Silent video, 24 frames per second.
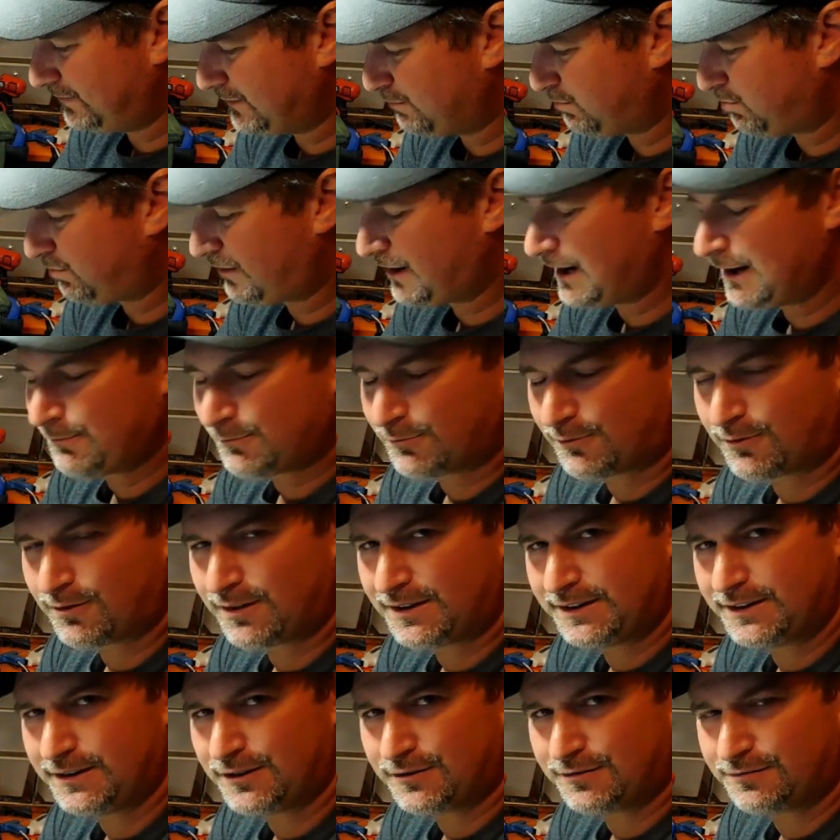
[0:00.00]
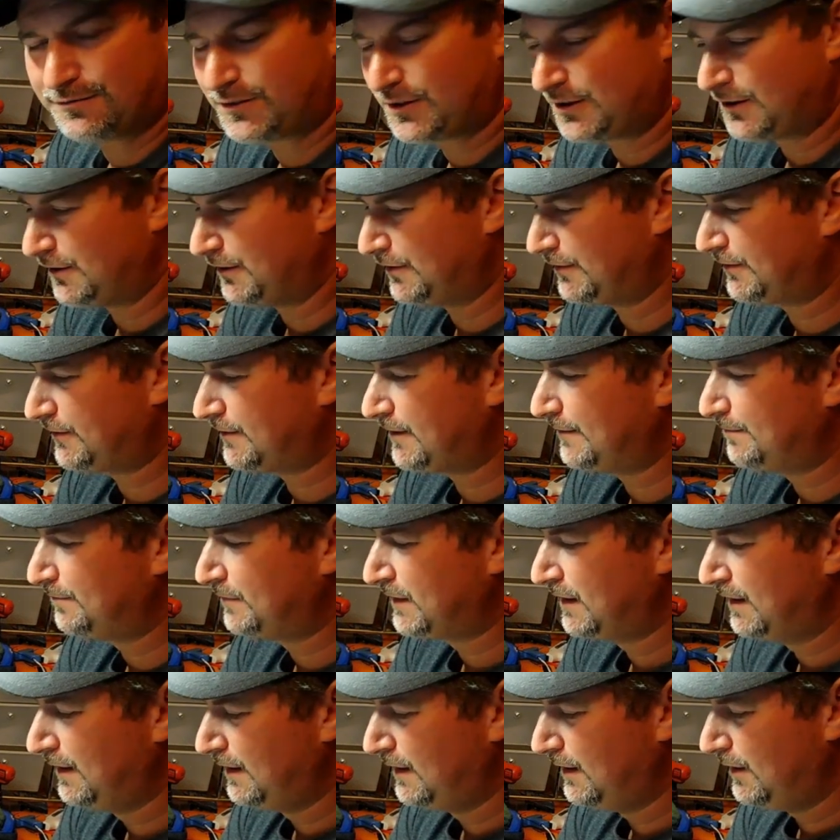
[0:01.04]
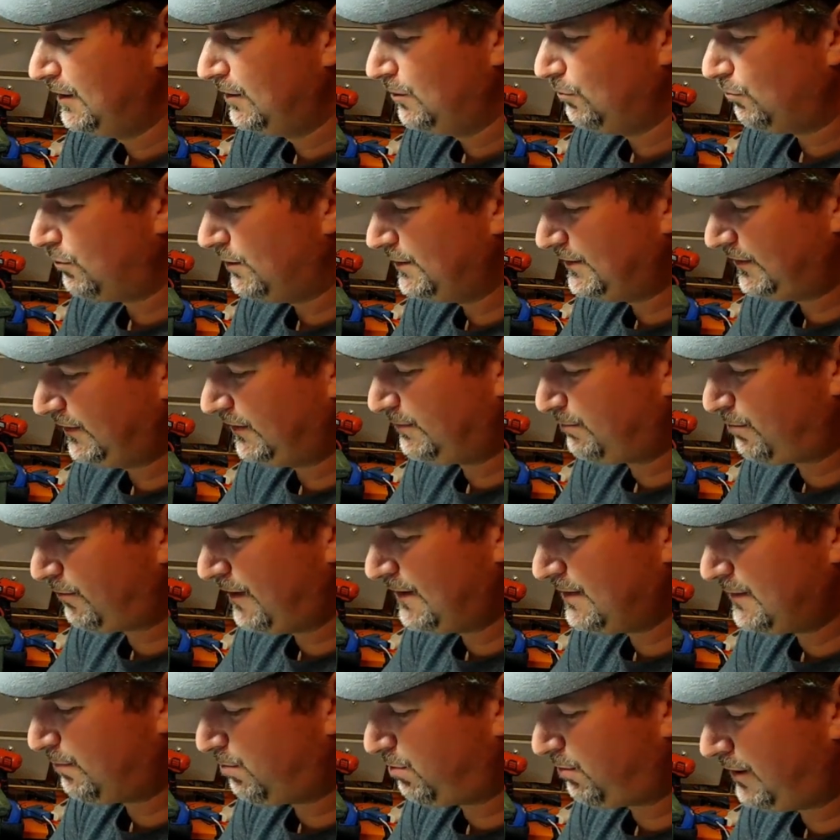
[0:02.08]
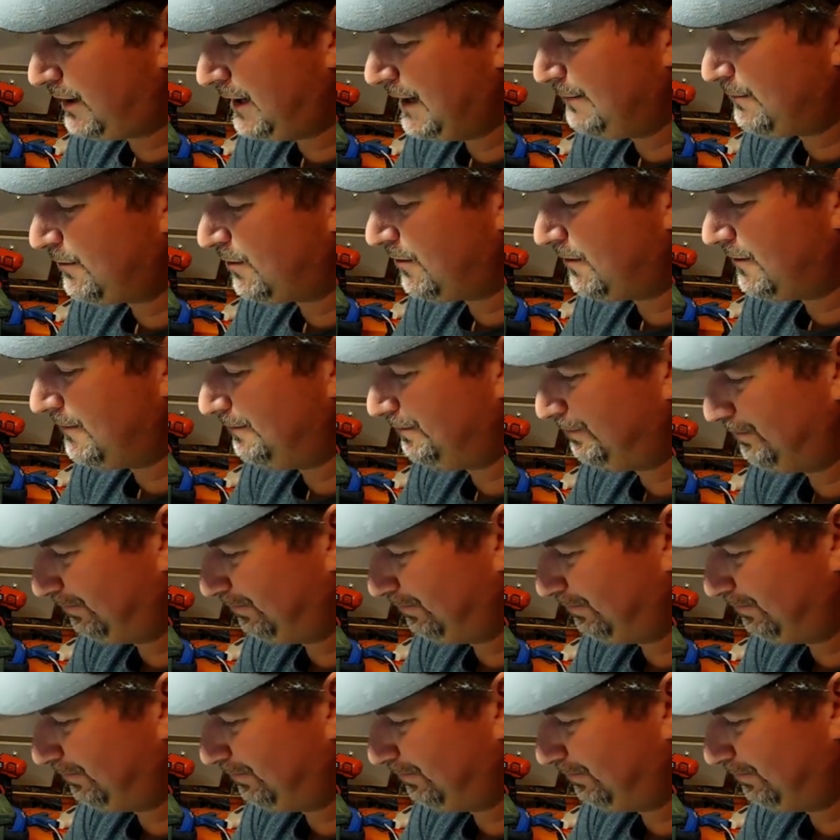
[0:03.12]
the primer on here first. Once you spray the primer